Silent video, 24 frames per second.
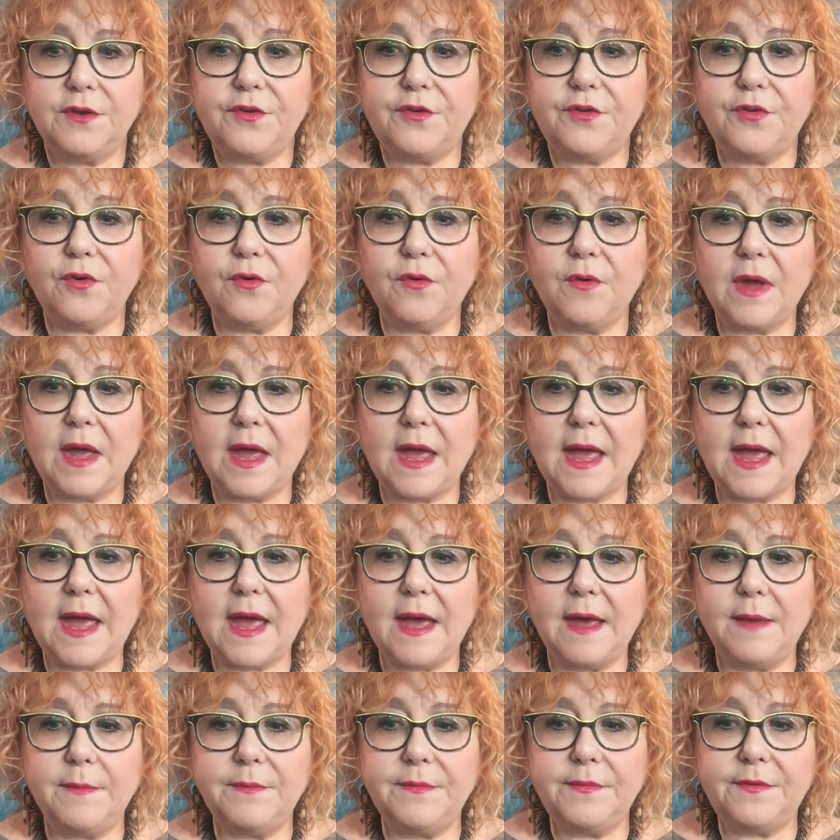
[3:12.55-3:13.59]
to
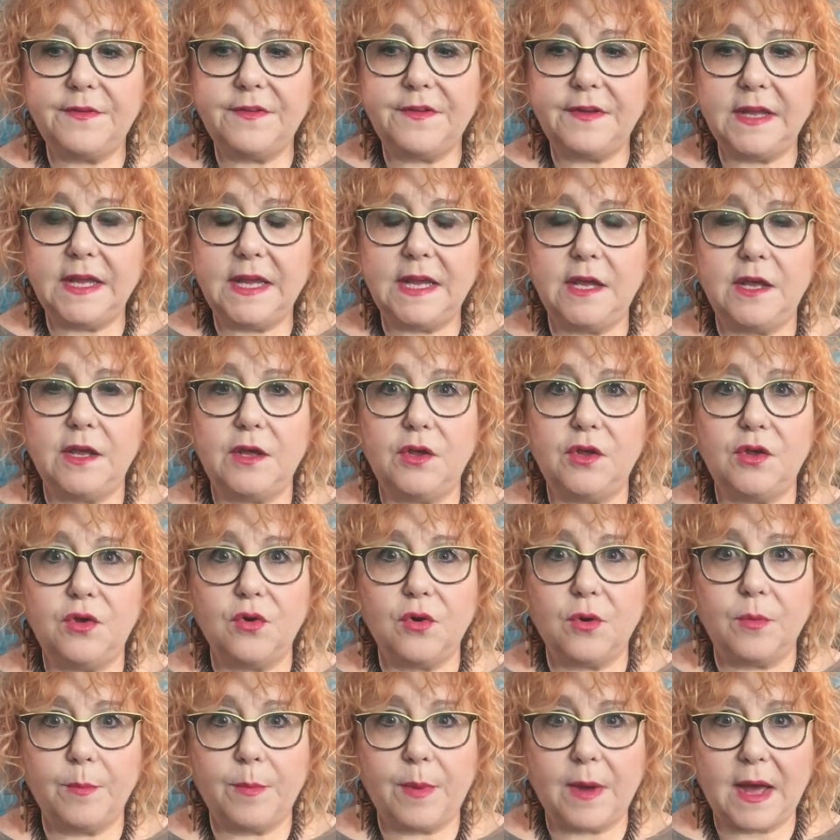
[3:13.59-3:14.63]
empty
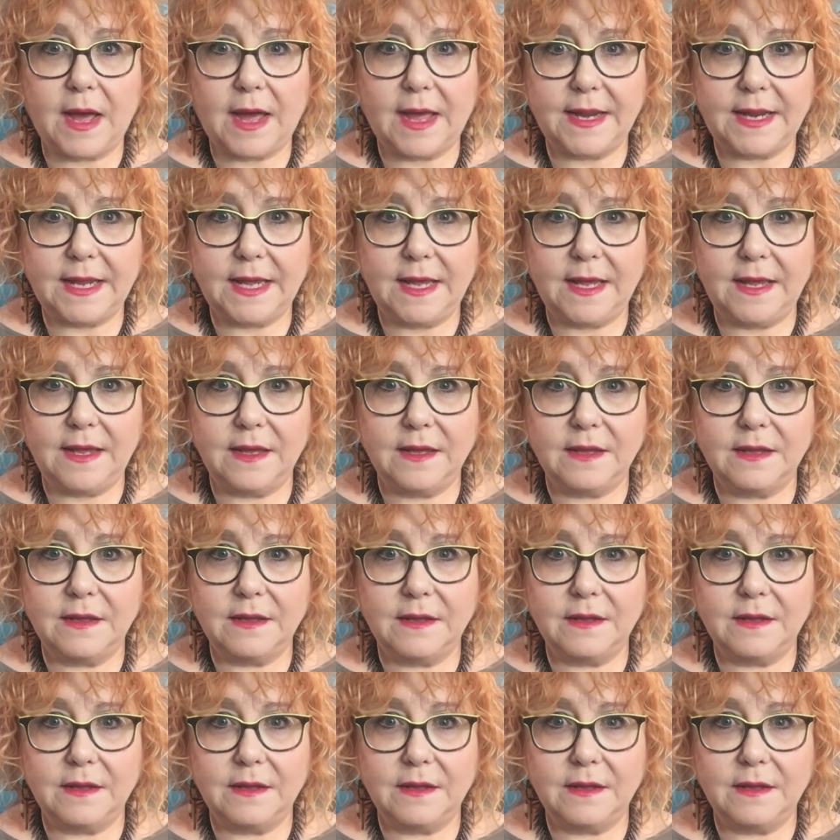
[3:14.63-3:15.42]
your body,